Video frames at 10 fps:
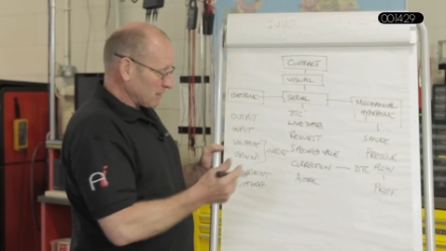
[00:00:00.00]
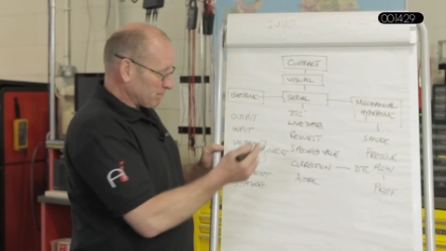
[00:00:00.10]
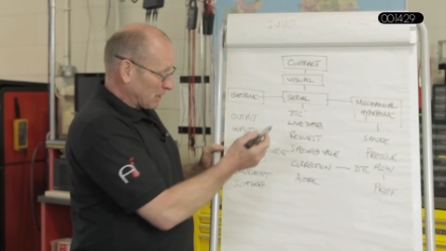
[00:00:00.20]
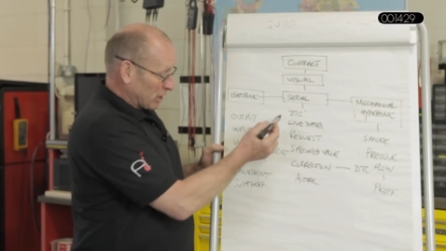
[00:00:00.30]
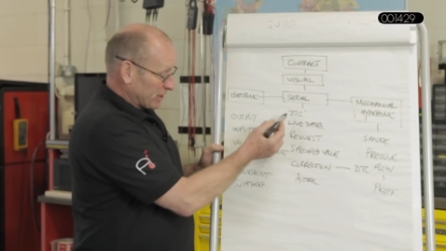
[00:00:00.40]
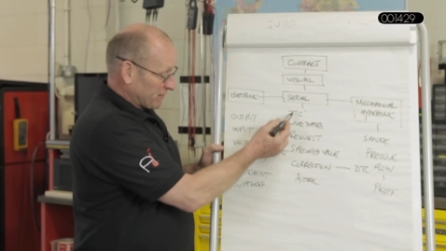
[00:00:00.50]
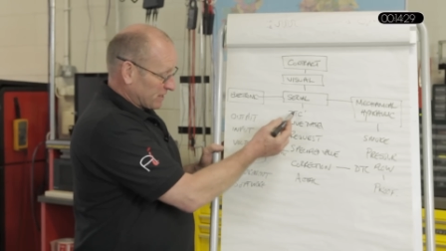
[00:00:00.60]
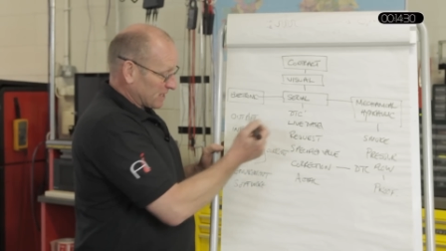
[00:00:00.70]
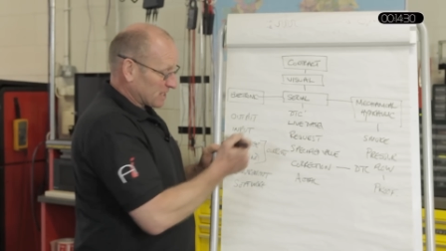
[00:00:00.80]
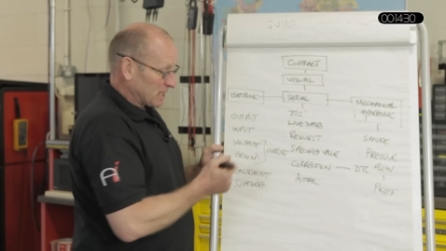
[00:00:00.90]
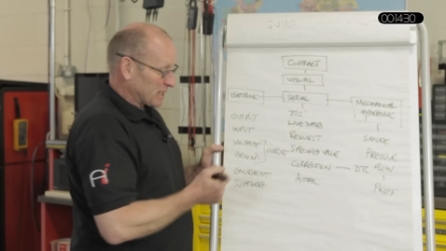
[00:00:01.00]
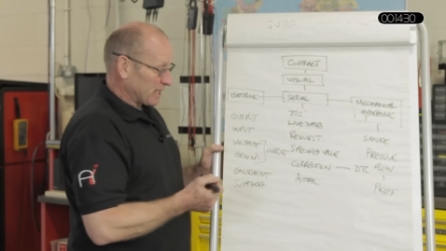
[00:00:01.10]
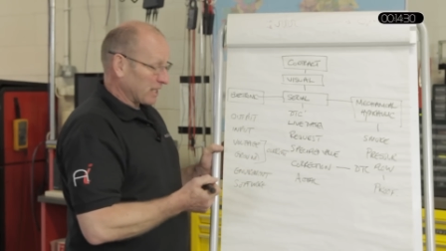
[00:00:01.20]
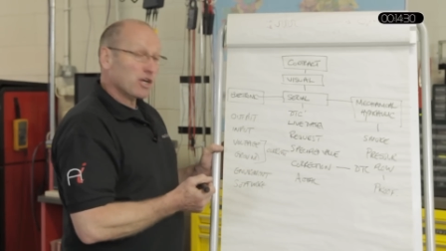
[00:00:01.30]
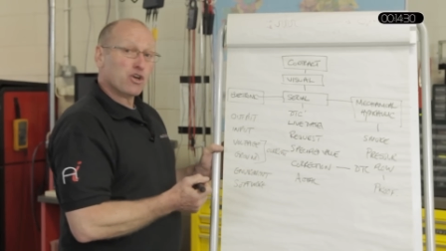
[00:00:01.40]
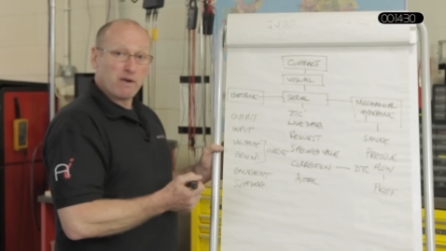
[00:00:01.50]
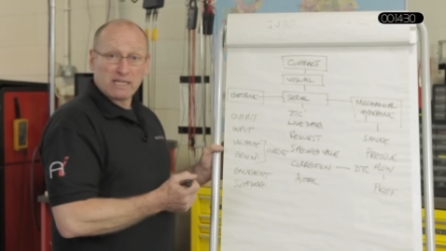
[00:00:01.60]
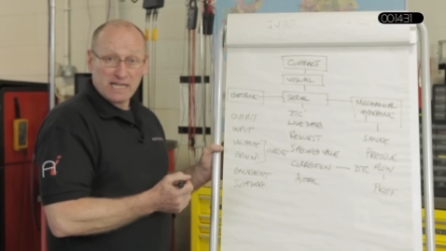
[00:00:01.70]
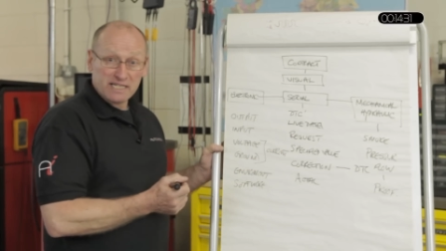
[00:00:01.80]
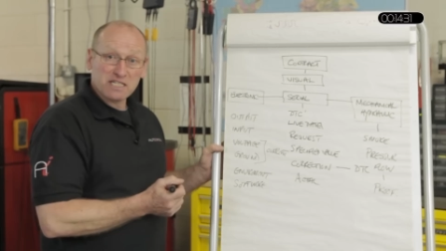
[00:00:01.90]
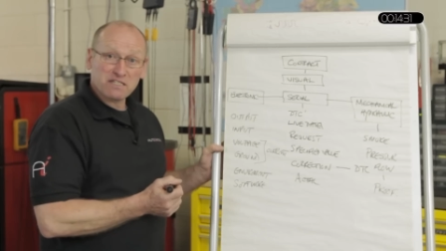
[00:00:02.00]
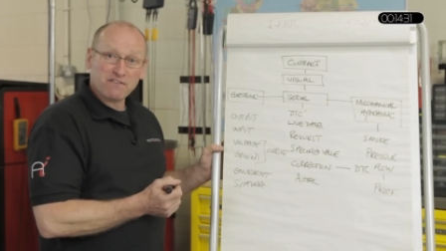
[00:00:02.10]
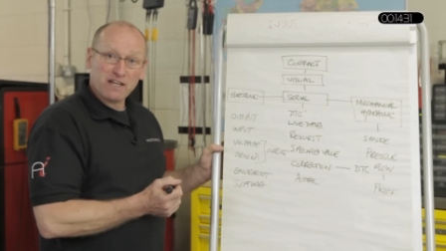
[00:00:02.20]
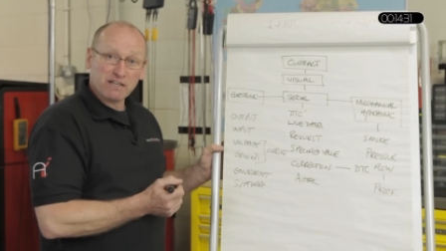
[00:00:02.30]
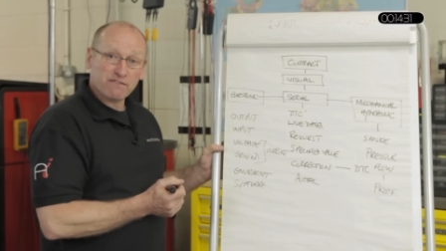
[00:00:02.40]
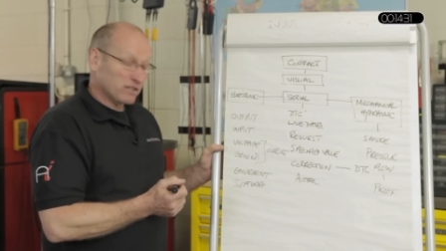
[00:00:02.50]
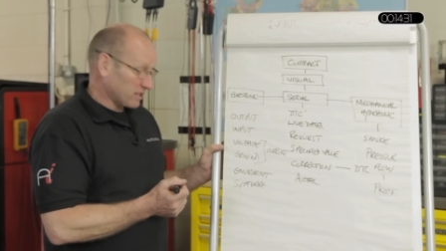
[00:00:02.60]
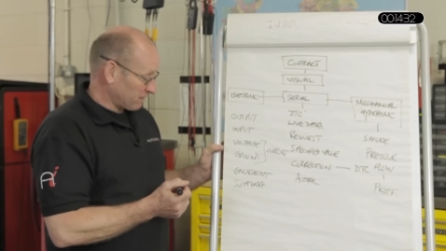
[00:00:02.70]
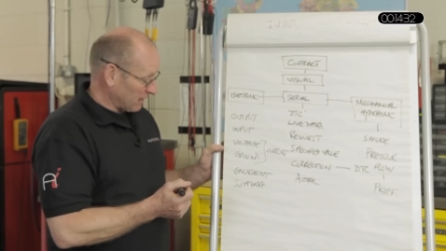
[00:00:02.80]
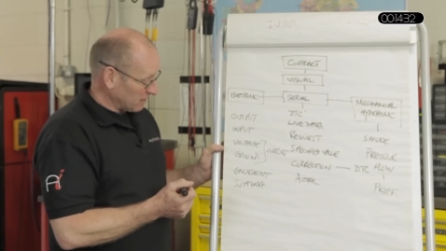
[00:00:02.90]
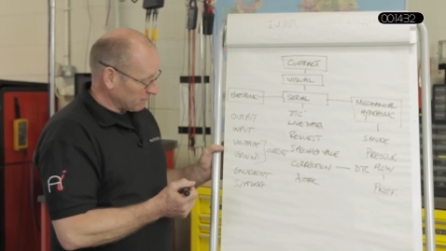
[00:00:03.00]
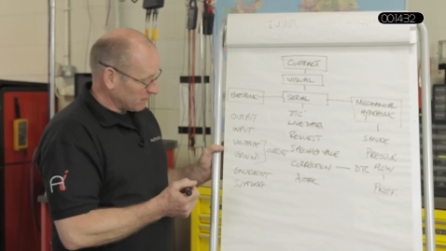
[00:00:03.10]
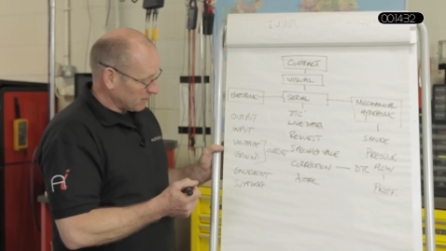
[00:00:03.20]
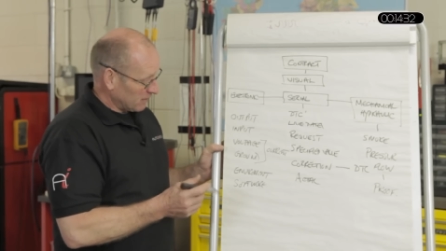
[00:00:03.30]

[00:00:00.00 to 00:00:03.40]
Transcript: because of a DTC, correctly identifying a faulty valve.